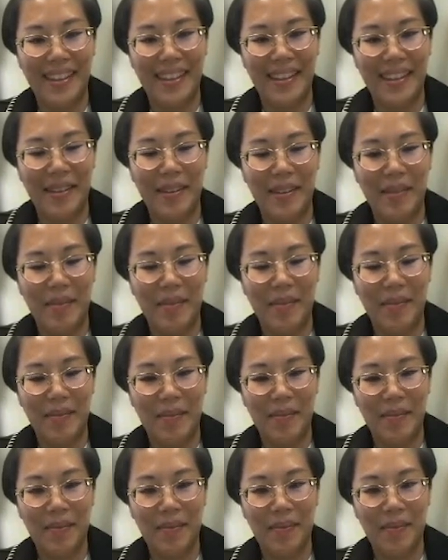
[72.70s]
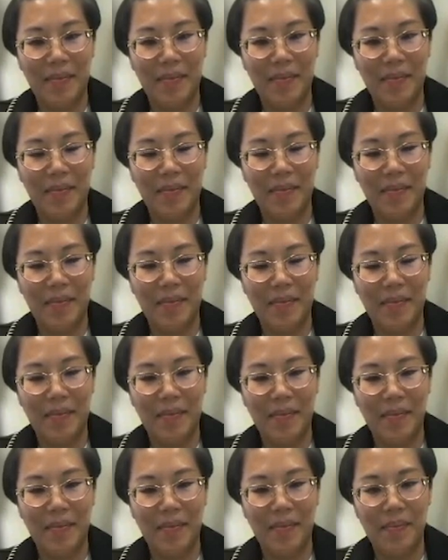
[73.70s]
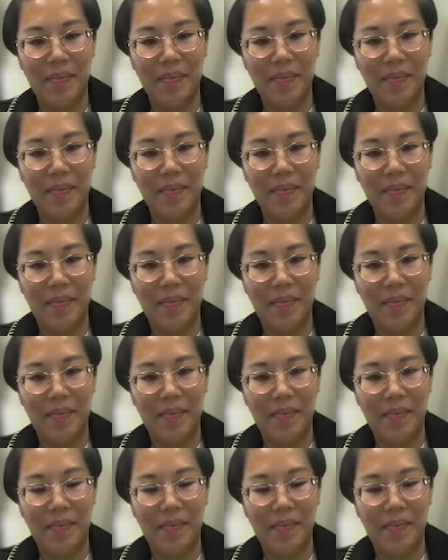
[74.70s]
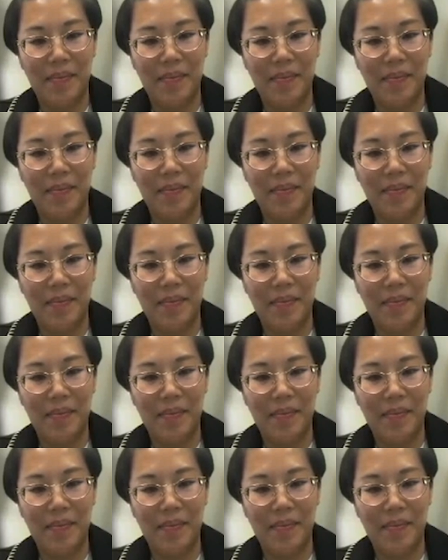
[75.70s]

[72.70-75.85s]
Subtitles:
(not speaking)